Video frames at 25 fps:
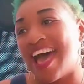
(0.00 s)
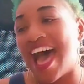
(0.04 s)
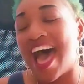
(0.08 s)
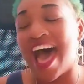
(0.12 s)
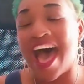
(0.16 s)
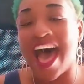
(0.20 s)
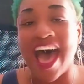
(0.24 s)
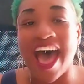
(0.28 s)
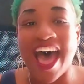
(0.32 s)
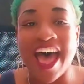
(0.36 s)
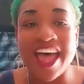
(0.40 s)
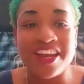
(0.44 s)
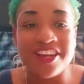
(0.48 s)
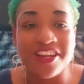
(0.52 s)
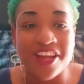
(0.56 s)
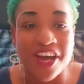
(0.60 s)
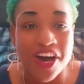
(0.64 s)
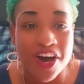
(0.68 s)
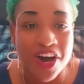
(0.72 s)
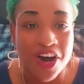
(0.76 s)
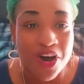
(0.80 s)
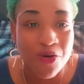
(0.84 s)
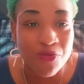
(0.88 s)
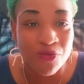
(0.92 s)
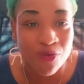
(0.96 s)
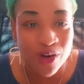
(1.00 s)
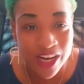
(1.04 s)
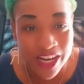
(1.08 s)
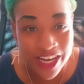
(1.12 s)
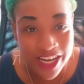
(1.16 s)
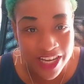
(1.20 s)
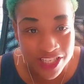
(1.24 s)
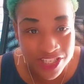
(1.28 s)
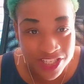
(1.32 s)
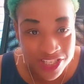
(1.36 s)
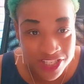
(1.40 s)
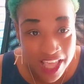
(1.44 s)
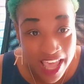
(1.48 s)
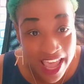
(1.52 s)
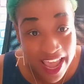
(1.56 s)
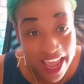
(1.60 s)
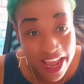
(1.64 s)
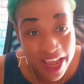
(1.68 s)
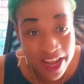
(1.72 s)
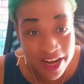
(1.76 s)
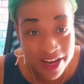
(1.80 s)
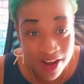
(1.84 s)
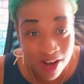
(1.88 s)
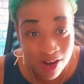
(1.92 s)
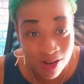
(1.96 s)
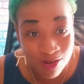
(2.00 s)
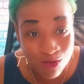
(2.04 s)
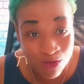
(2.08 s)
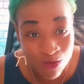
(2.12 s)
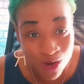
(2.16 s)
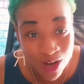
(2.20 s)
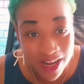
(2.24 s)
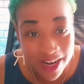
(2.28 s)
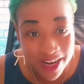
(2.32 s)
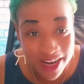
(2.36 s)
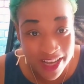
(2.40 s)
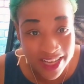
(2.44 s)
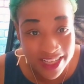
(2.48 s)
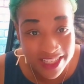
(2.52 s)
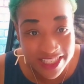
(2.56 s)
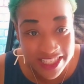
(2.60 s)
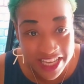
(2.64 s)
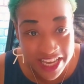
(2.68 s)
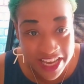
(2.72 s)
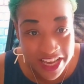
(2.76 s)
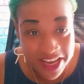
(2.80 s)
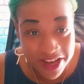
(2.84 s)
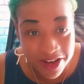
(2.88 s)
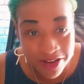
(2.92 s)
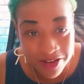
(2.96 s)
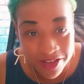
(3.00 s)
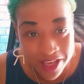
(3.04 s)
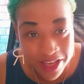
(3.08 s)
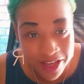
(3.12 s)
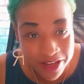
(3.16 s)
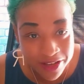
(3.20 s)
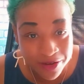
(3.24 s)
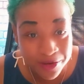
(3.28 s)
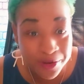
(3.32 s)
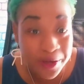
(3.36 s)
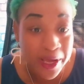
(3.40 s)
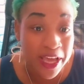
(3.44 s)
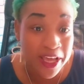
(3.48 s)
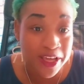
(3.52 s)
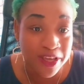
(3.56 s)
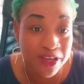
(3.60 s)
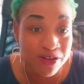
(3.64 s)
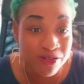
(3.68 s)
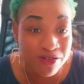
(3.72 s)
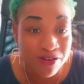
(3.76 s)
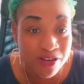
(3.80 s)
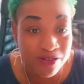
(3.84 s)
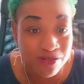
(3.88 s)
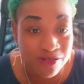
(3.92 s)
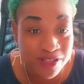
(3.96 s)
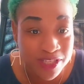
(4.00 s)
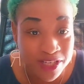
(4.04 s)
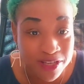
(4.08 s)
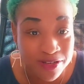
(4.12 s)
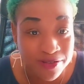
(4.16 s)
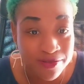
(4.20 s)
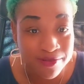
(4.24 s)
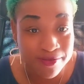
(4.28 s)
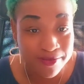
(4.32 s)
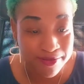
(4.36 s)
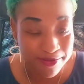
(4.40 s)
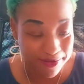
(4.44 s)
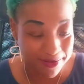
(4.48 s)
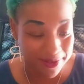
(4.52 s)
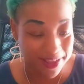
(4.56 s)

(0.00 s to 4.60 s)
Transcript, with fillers: I know what they don't wanna tell you, and you do too.